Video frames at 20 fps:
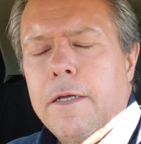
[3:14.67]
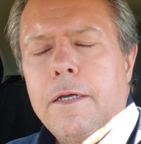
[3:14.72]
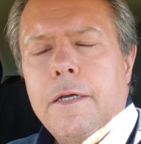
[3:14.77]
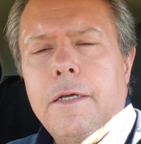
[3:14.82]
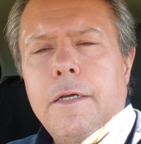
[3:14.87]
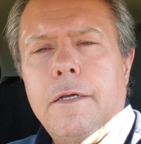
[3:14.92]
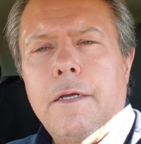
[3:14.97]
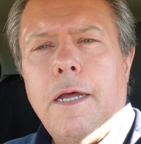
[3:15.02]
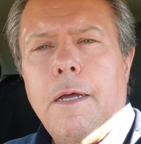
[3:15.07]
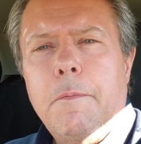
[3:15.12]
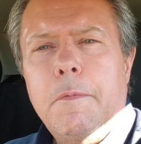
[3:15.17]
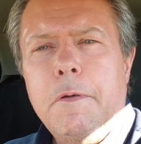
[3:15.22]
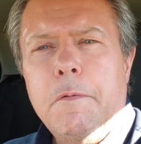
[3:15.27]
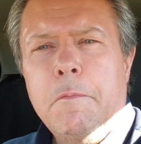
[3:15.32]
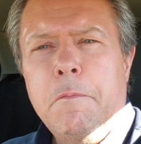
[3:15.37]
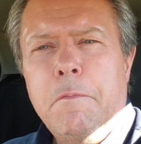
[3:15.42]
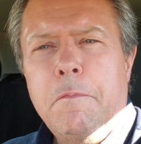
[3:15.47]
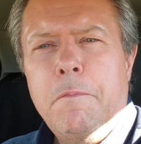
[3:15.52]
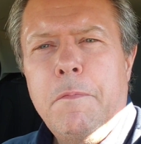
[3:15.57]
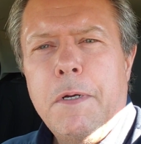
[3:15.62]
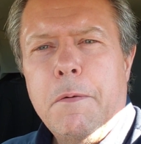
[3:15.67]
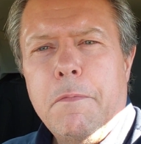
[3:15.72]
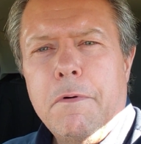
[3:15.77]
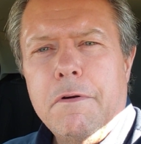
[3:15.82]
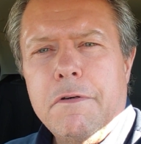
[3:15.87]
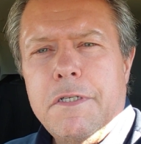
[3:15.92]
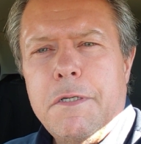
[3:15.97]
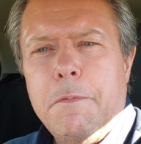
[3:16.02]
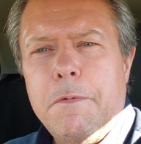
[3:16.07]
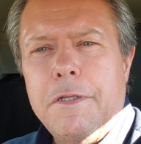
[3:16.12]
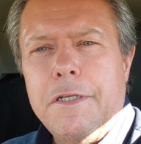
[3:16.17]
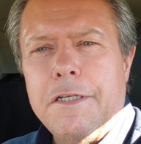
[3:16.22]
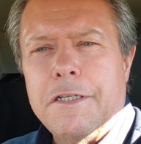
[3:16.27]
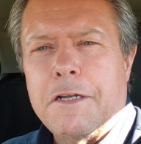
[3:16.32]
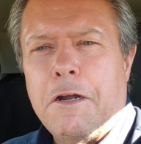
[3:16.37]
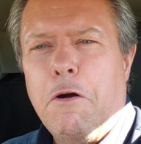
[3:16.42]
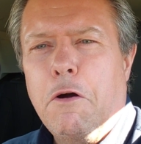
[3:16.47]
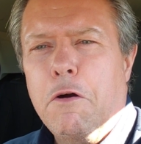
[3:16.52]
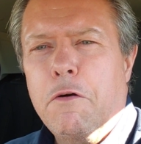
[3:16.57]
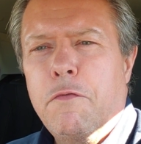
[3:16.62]
I'm a member of some of these
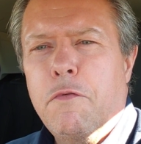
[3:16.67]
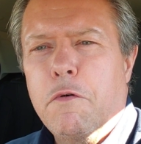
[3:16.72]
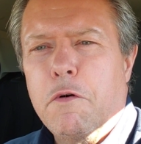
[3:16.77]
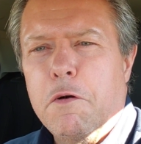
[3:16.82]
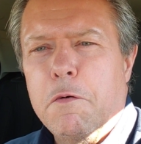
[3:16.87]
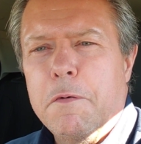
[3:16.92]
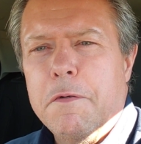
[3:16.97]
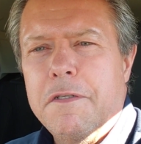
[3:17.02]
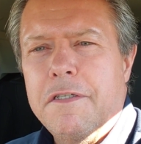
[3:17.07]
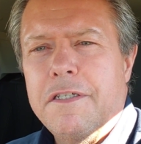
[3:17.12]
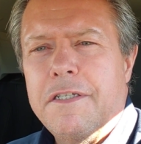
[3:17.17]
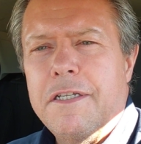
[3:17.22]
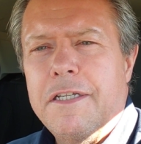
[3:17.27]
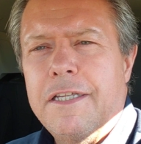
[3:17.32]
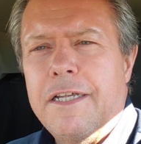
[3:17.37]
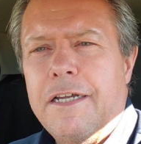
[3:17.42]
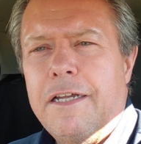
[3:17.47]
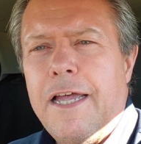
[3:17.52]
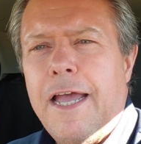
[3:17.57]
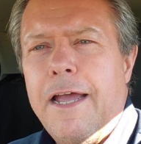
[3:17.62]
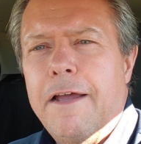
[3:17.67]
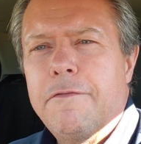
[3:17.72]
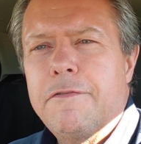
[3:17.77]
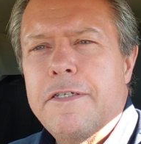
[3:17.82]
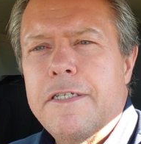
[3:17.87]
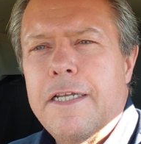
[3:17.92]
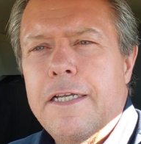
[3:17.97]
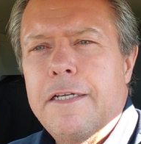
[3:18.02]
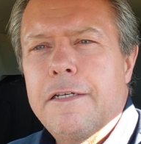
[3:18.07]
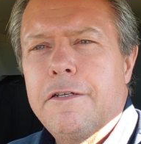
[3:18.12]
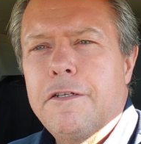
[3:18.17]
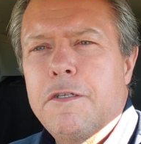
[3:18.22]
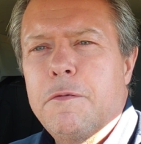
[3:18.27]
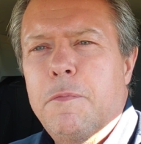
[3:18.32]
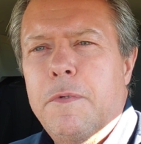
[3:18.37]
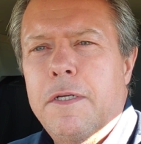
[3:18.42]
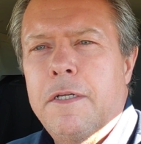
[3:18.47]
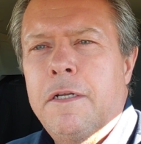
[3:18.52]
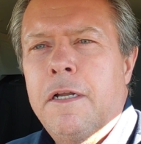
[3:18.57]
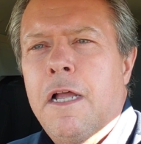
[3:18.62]
car forums, and they'll have
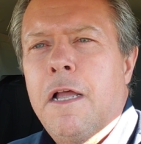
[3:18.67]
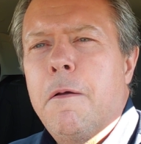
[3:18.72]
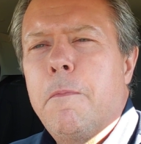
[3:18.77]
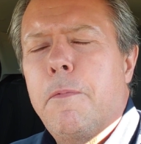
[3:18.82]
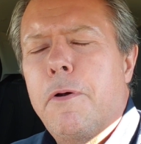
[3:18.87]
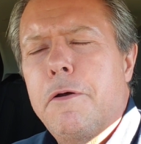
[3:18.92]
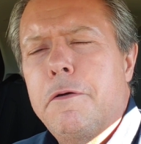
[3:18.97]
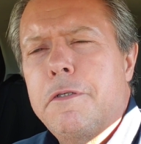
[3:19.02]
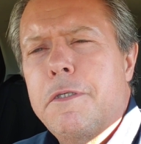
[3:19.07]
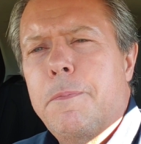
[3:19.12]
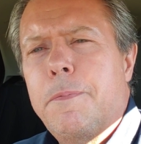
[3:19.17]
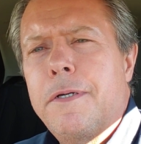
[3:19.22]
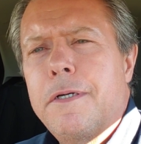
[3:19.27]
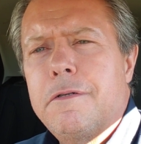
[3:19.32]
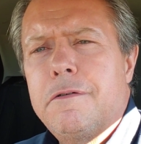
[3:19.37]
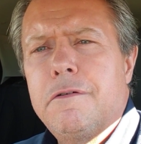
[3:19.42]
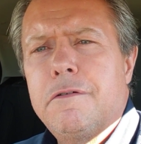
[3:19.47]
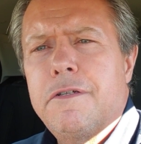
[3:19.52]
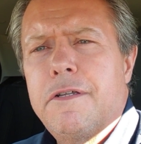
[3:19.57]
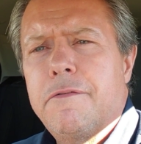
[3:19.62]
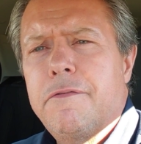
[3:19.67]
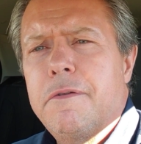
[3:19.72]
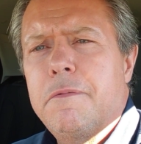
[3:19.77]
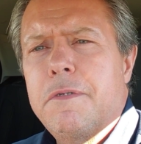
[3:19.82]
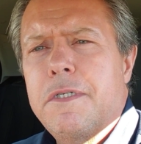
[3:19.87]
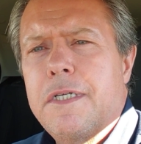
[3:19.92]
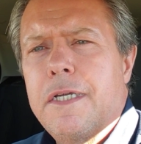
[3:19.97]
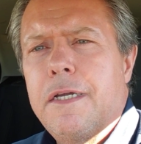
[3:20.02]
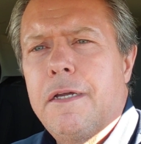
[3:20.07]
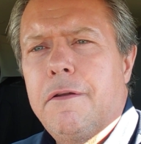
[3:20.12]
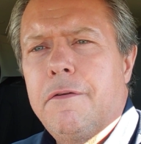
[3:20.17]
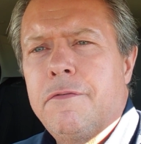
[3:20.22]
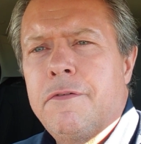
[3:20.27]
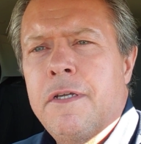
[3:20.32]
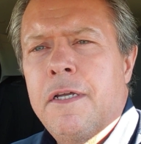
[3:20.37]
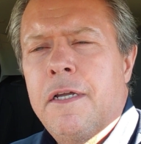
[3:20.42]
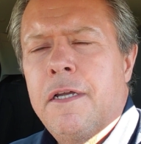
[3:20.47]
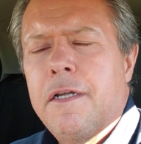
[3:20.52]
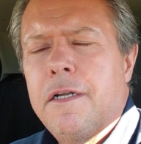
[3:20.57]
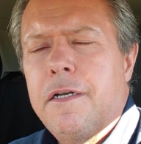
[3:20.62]
salesmen post pictures of themselves
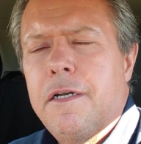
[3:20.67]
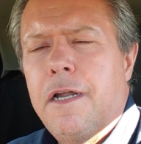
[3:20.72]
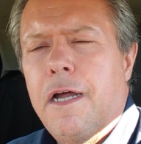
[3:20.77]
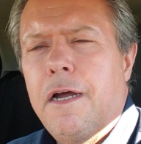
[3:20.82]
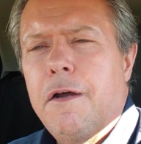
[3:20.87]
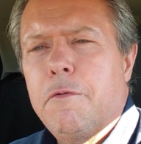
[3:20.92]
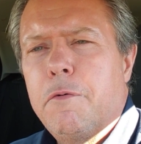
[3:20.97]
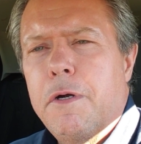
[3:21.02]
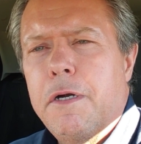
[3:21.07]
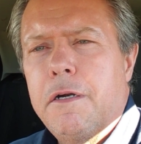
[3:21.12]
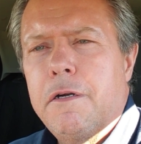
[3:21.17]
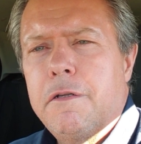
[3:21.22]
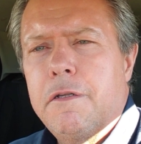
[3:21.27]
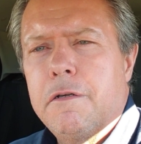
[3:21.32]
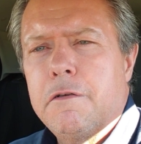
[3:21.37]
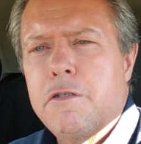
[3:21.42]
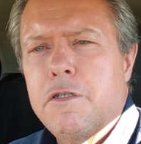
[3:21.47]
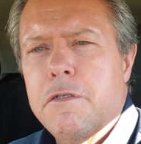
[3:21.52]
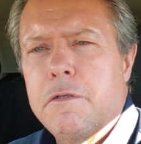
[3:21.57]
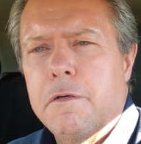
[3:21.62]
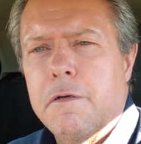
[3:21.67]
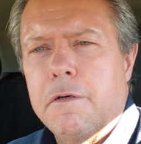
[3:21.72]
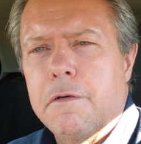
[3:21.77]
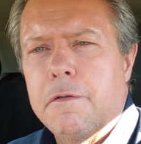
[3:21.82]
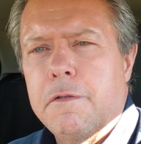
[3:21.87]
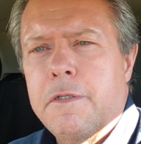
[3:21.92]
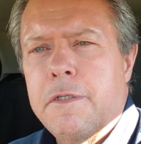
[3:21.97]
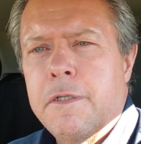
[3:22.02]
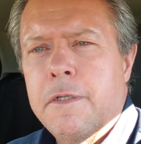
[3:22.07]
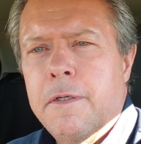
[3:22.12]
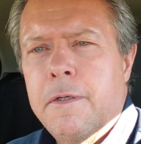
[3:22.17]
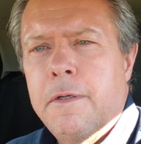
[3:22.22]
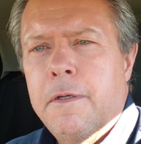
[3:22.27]
not wearing their shirts.